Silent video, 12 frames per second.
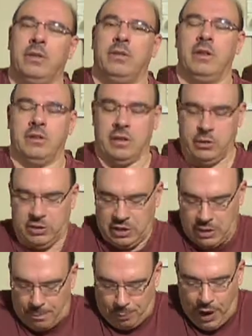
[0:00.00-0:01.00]
there's
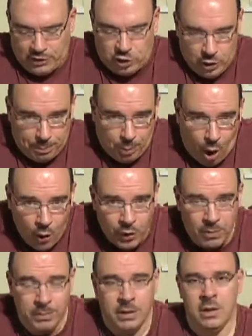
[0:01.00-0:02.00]
an oppression upon
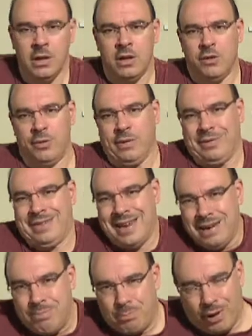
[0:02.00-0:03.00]
them that
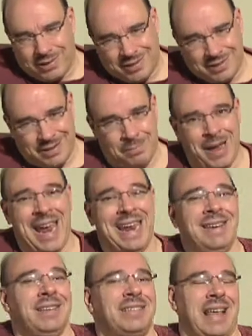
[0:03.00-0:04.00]
depresses them
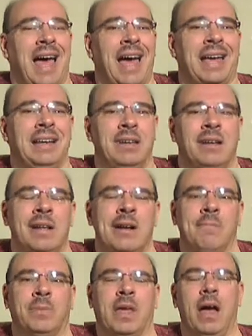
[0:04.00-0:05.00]
inside
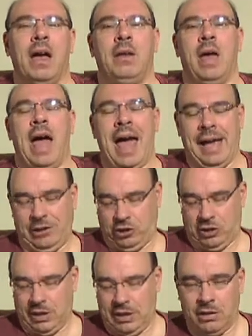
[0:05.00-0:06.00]
and
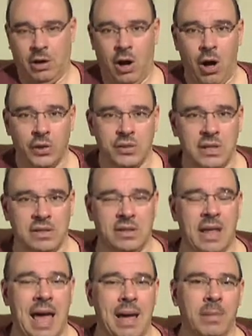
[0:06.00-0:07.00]
actually causes
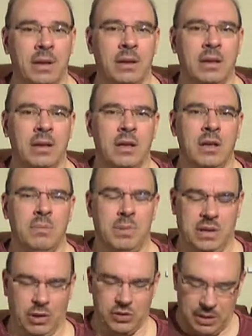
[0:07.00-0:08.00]
them,
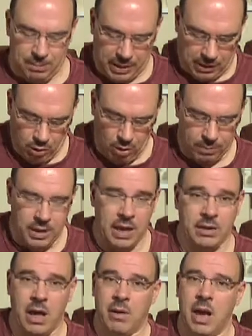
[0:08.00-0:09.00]
because they become,
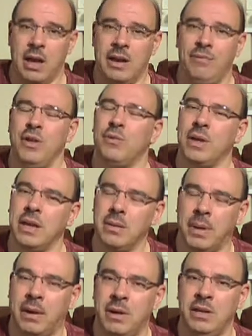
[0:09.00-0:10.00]
and if you think
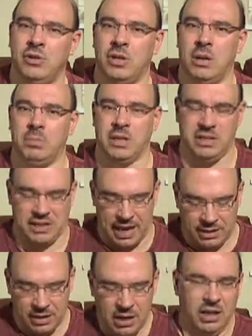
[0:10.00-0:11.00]
about Egypt, it
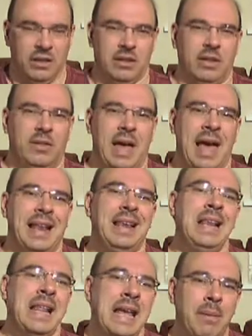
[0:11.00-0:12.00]
said that their
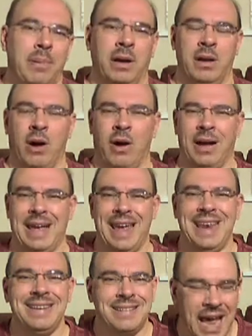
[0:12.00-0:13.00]
labour got
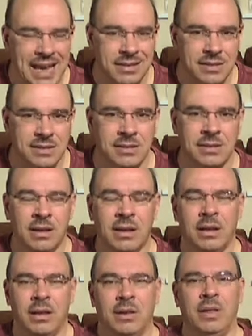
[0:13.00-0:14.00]
intense.
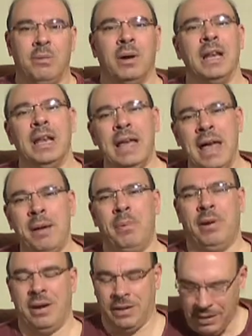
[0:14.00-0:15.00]
They were
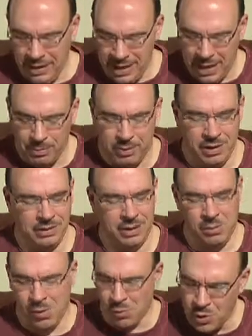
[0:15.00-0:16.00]
labouring and labouring,
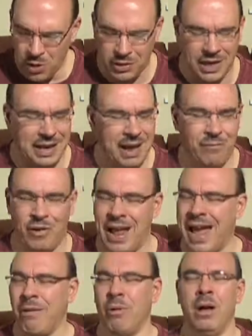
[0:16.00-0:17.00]
they were working every
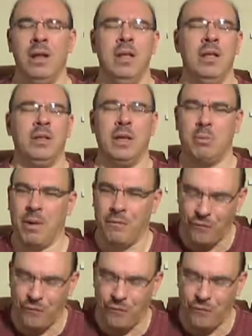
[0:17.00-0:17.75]
hour, they were